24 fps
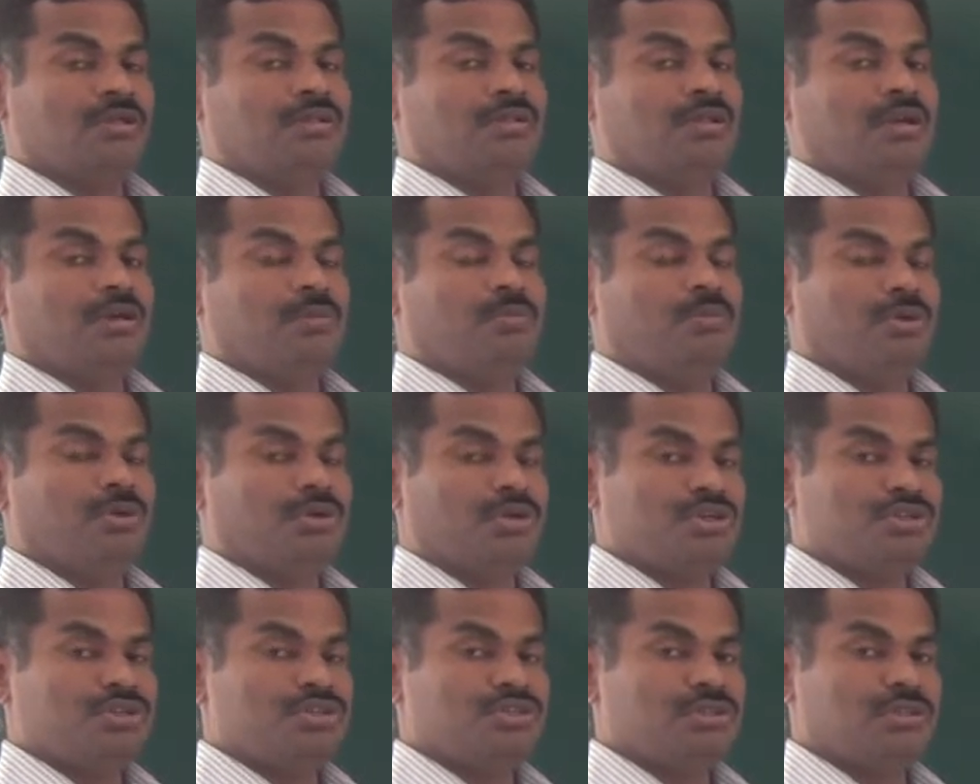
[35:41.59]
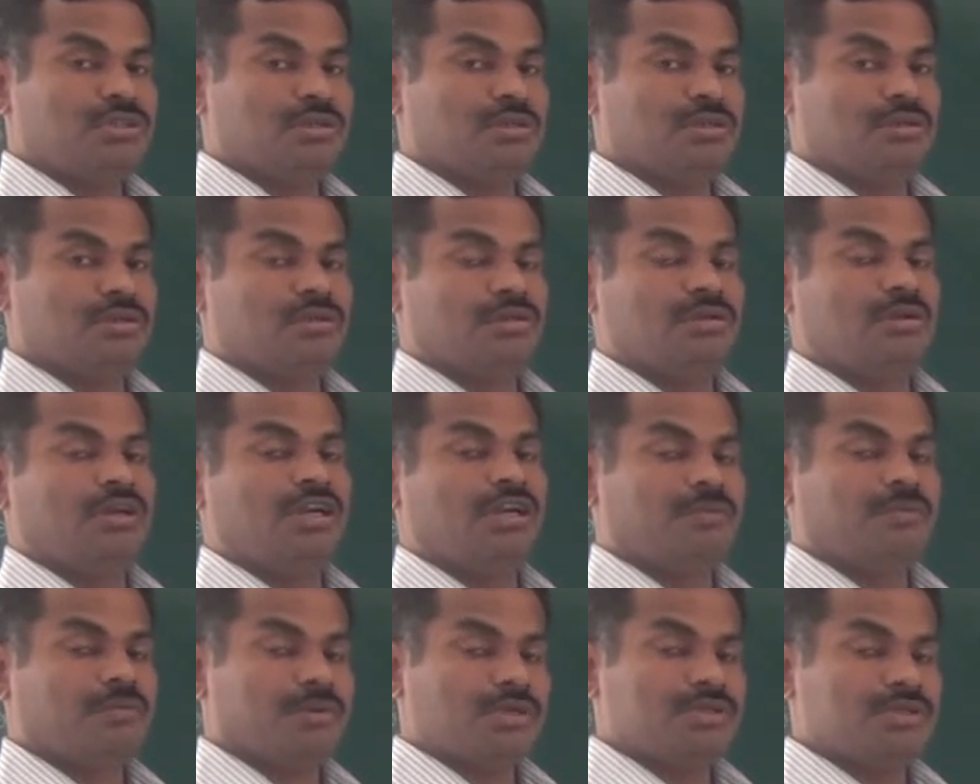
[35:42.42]
That potential
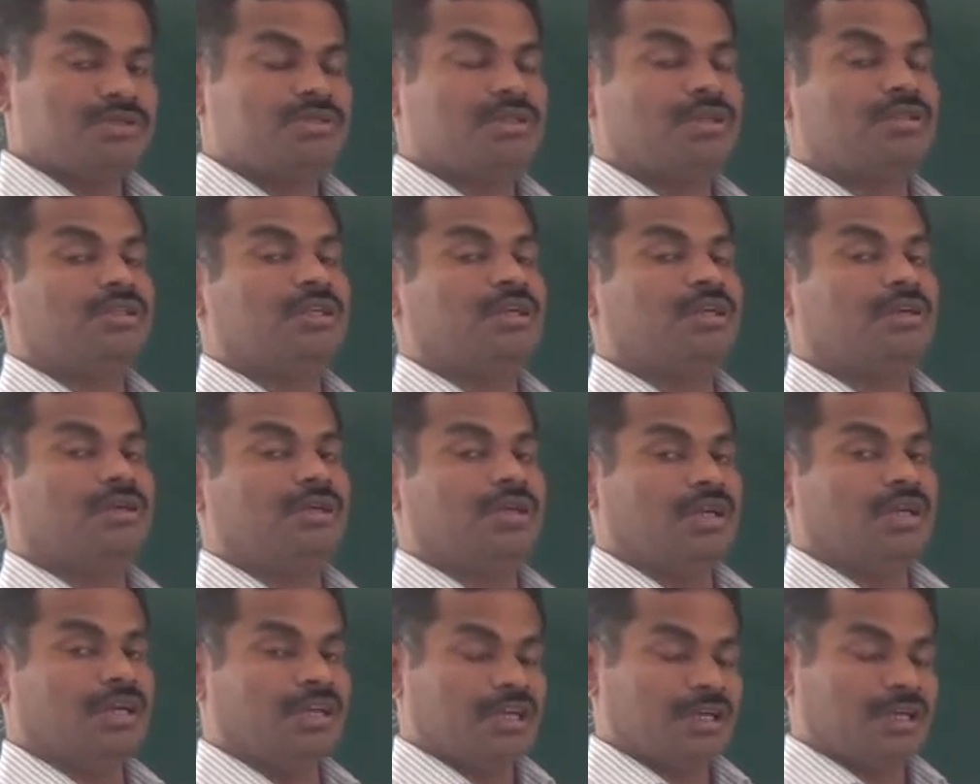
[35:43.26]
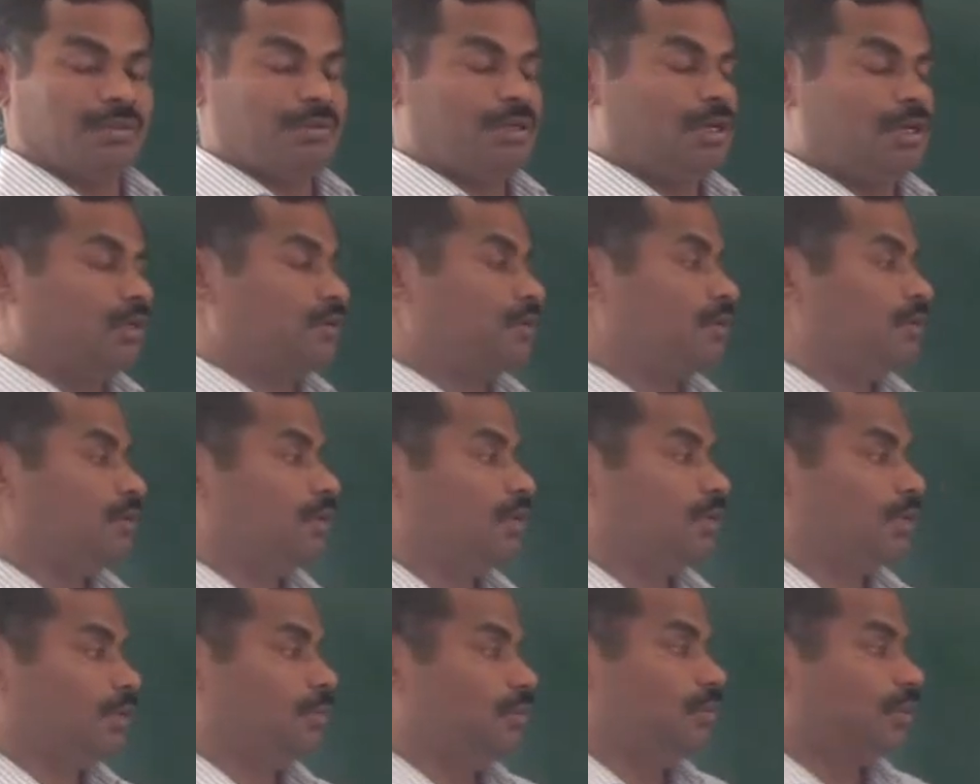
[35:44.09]
difference or that electric field,
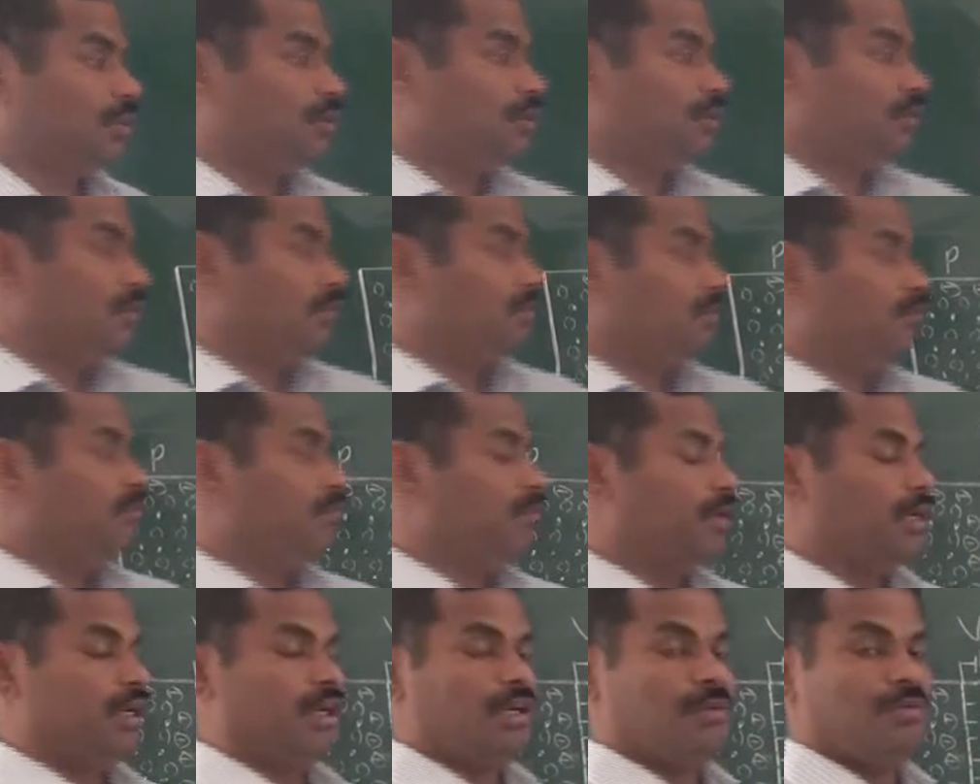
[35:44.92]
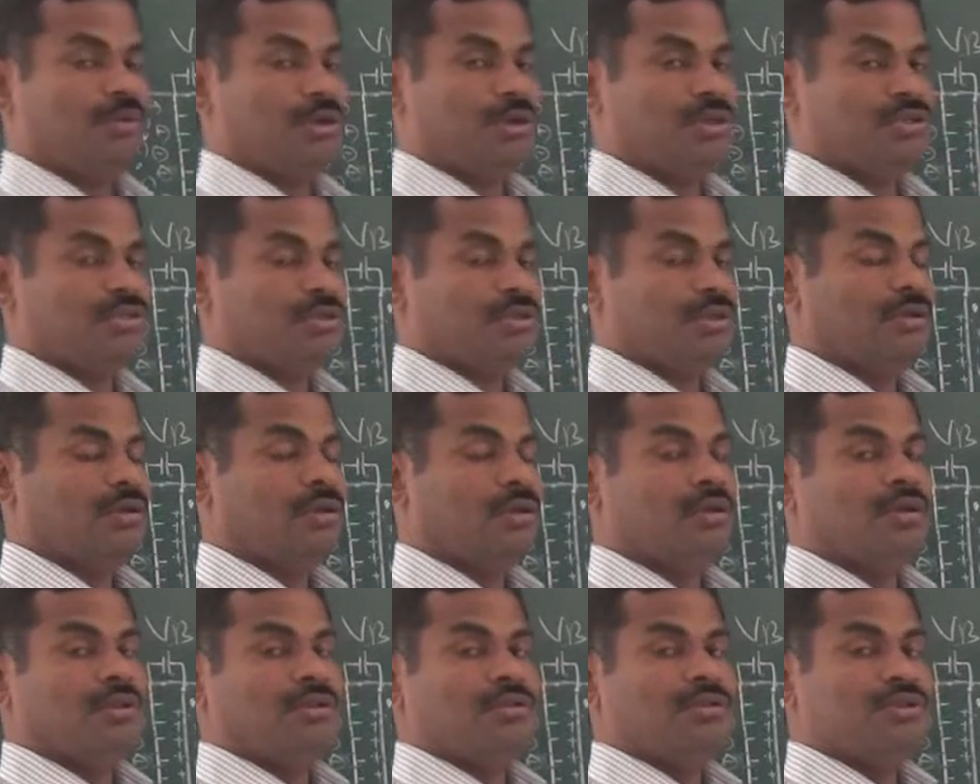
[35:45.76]
nothing but the barrier potential.
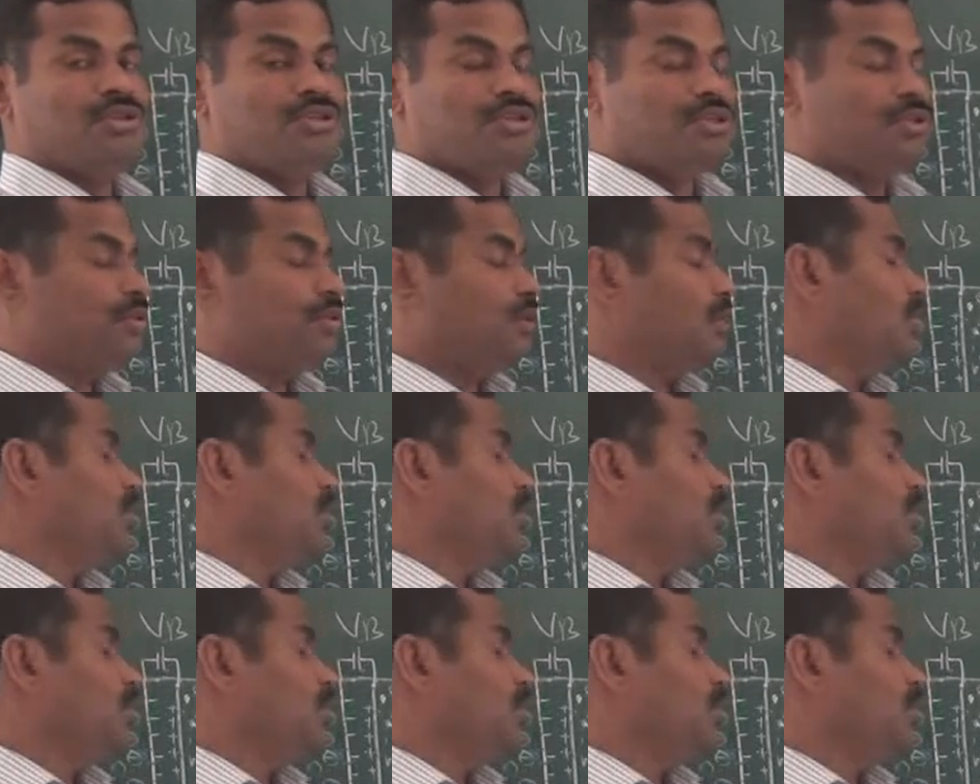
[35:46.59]
This is the